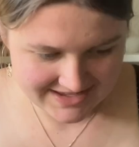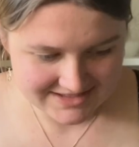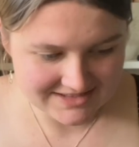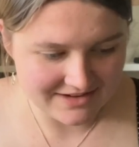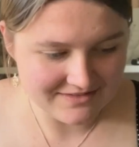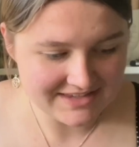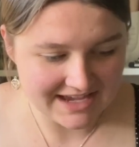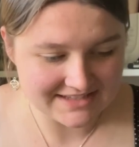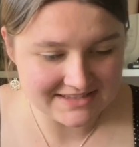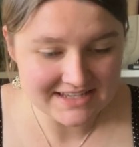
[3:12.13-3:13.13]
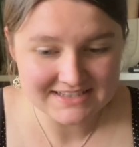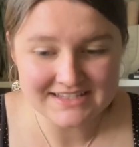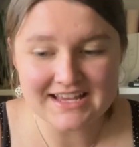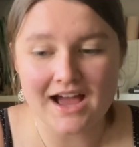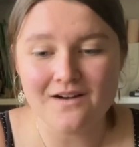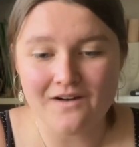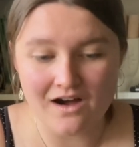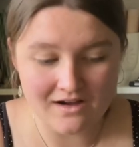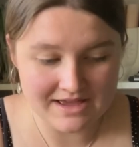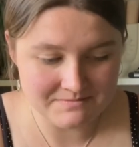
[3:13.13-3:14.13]
So yes, this is how
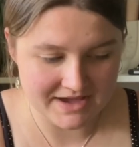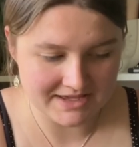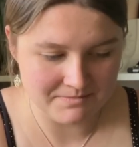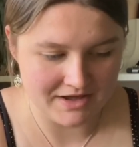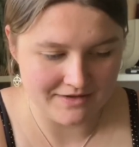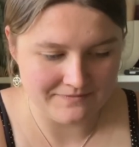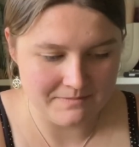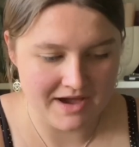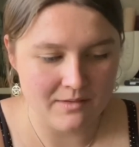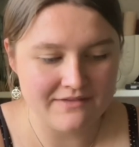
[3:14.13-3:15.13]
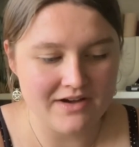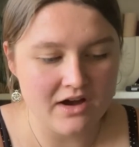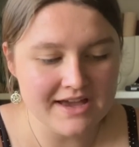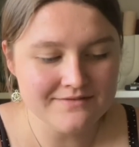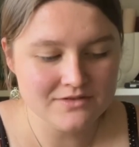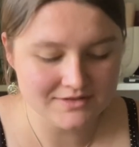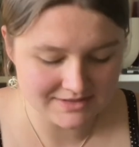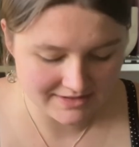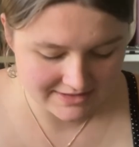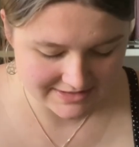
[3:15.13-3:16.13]
I make perfume. However, I have not
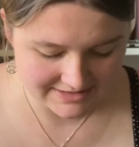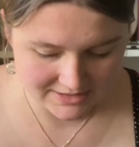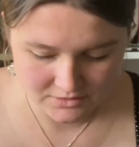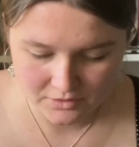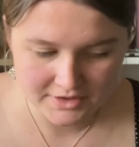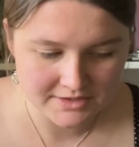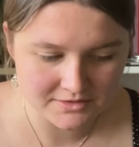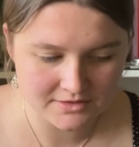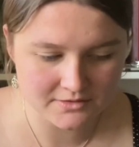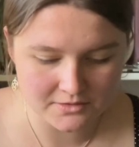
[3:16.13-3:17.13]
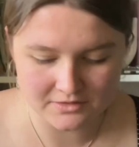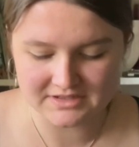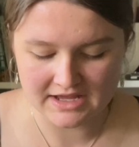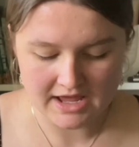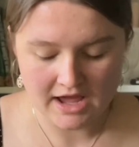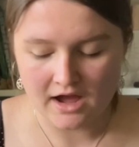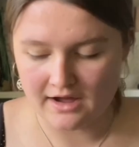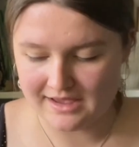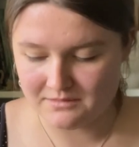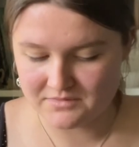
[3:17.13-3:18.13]
done an essential oils course.
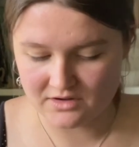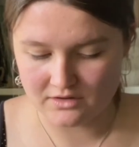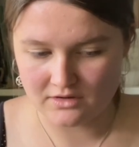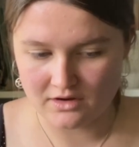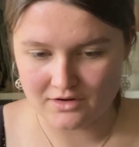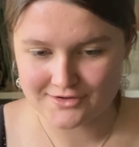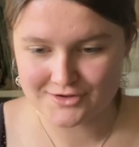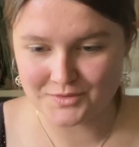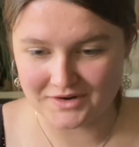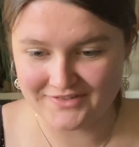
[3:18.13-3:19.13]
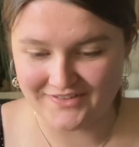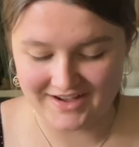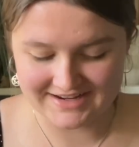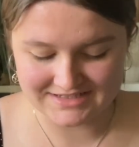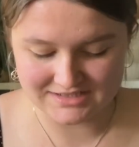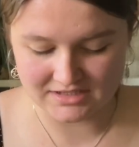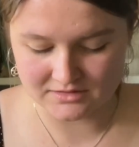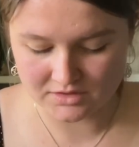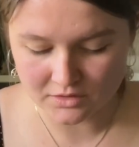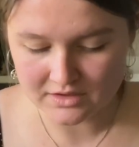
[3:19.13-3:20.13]
I am not qualified to
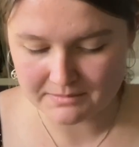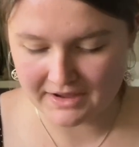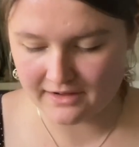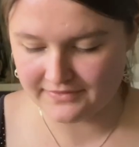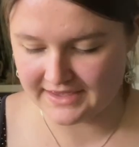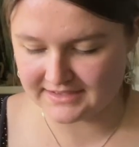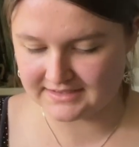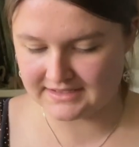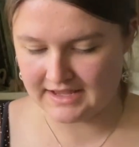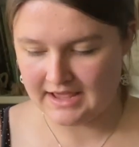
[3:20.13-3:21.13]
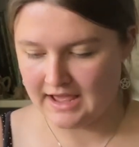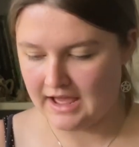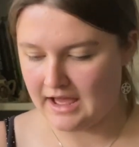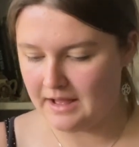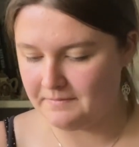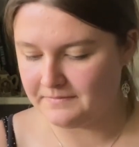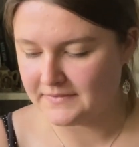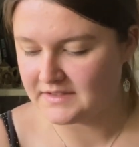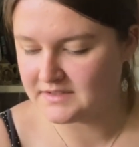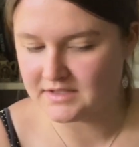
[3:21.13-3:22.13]
talk about this.
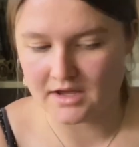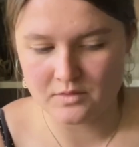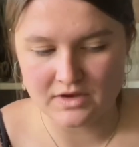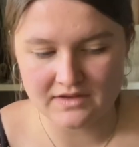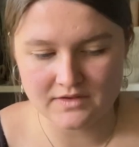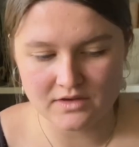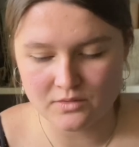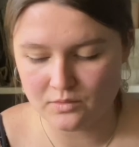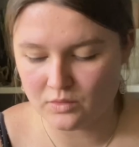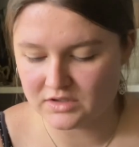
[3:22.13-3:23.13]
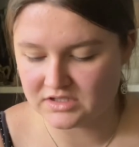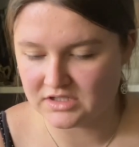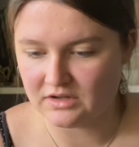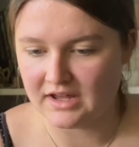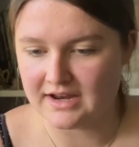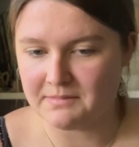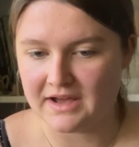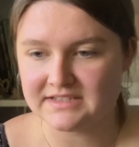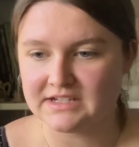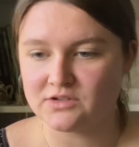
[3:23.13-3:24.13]
So if you want to learn
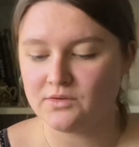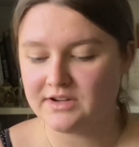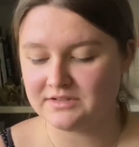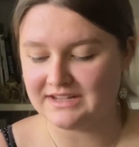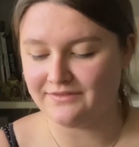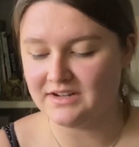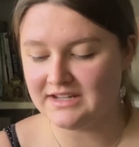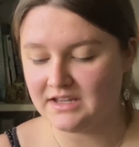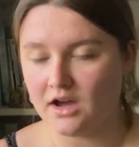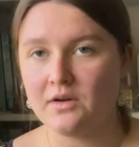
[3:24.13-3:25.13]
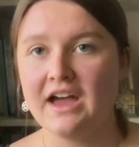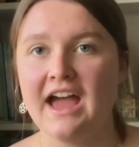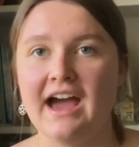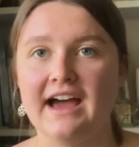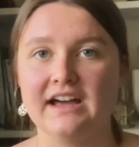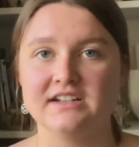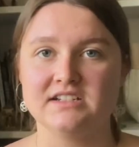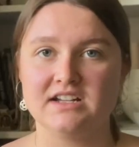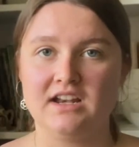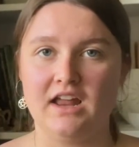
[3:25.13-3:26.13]
about essential oils, definitely go
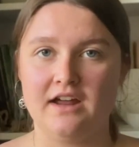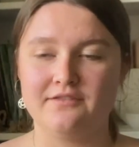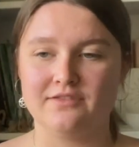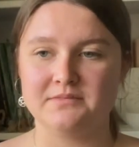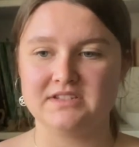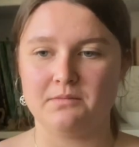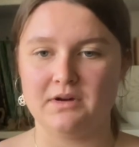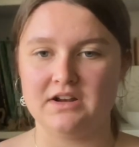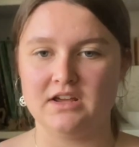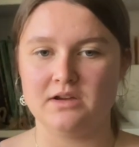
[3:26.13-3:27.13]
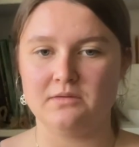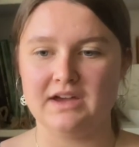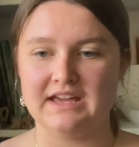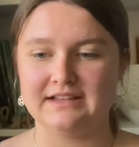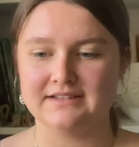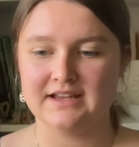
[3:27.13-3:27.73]
and learn from someone who is